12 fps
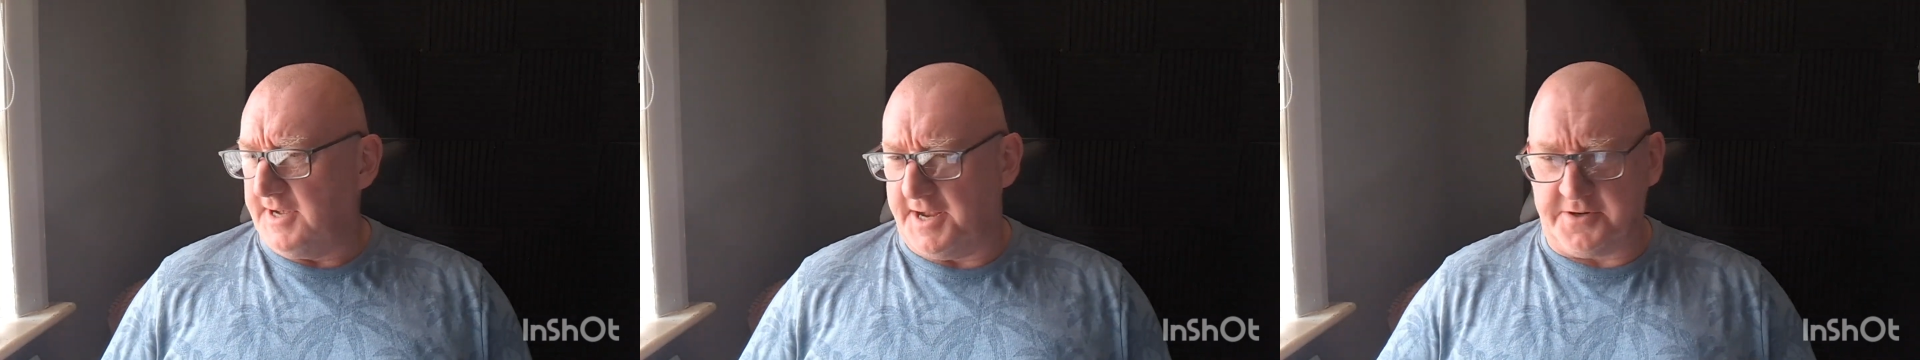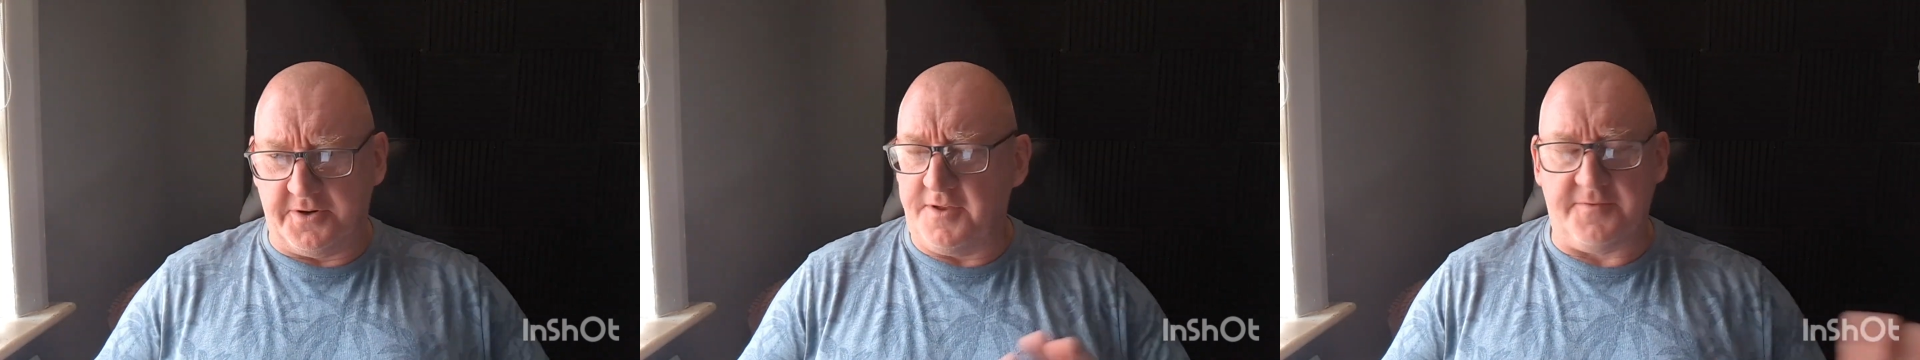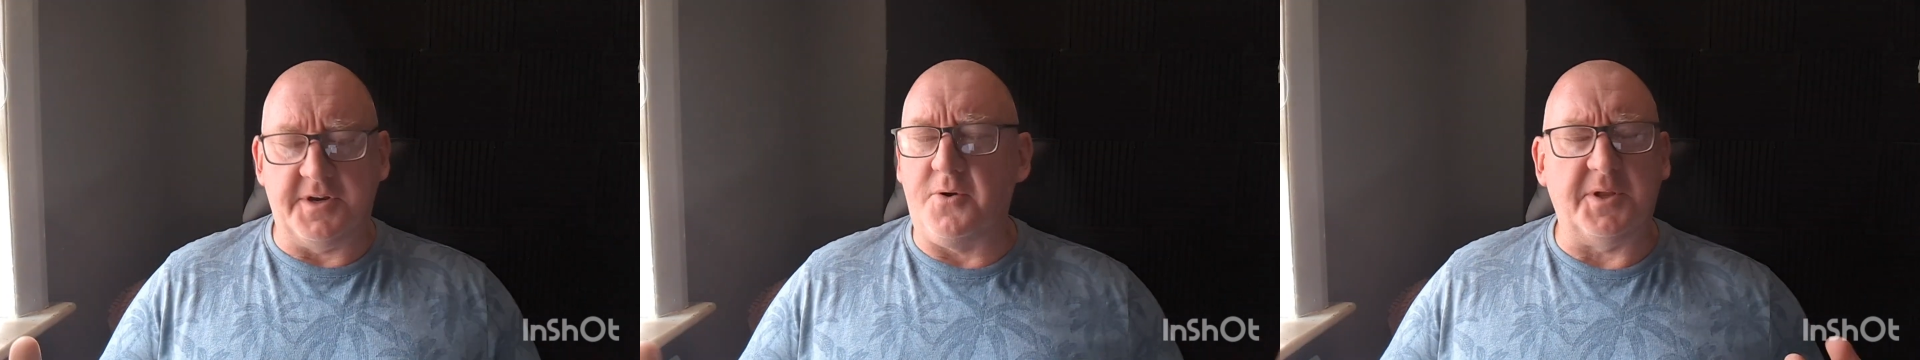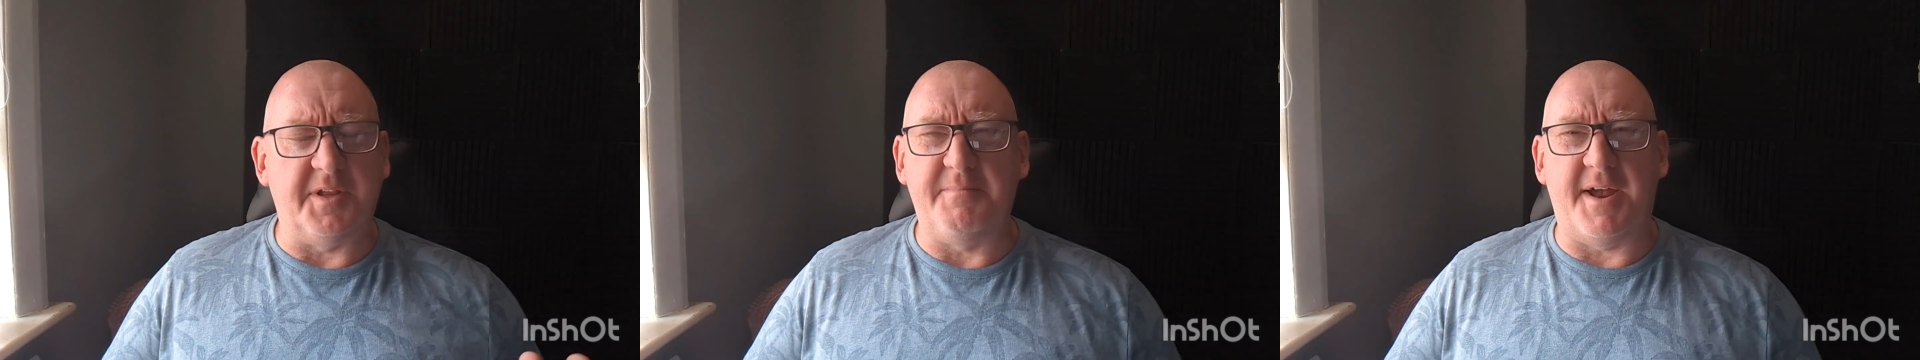I don't even
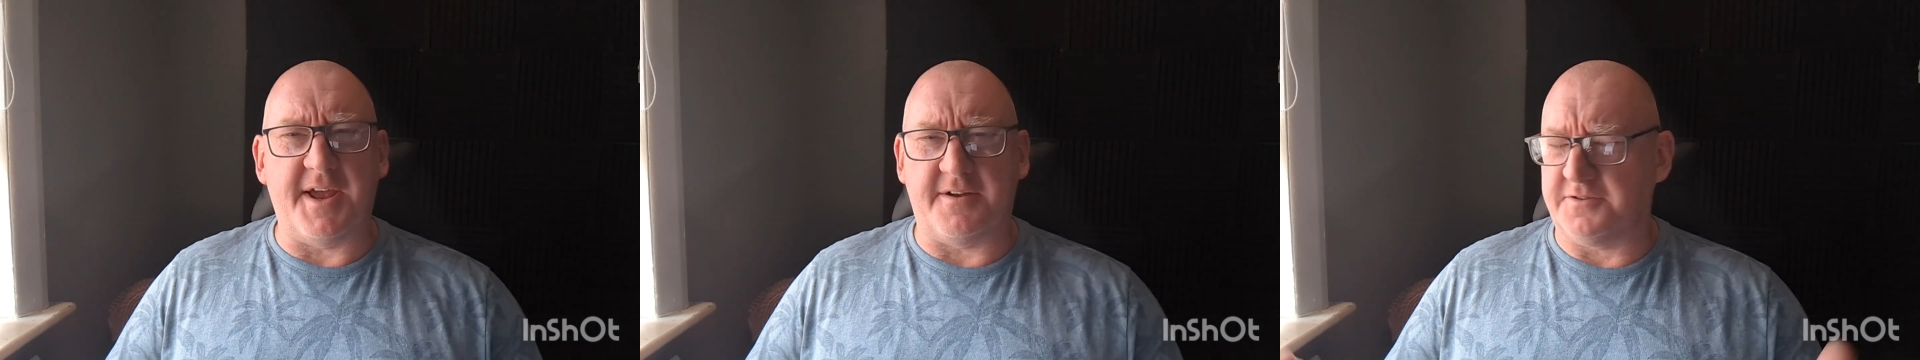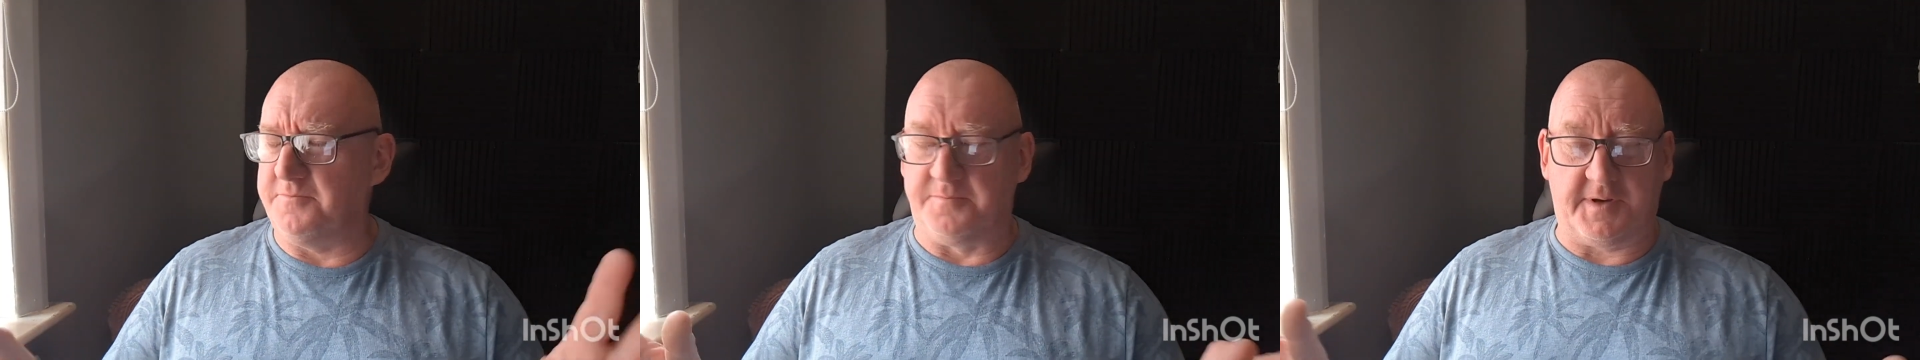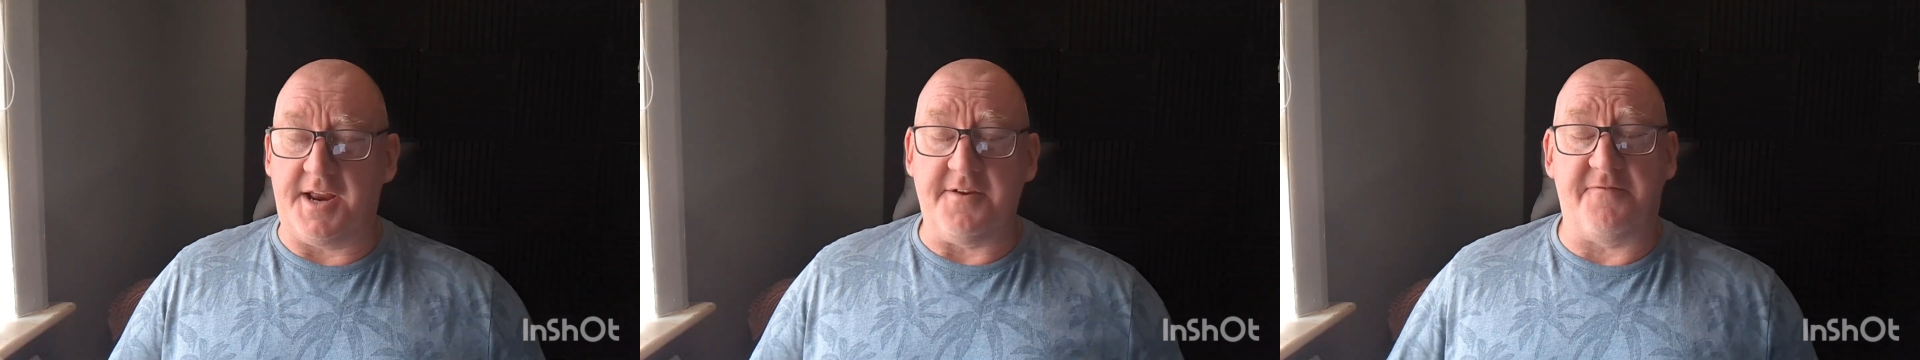know what they're made out of, some kind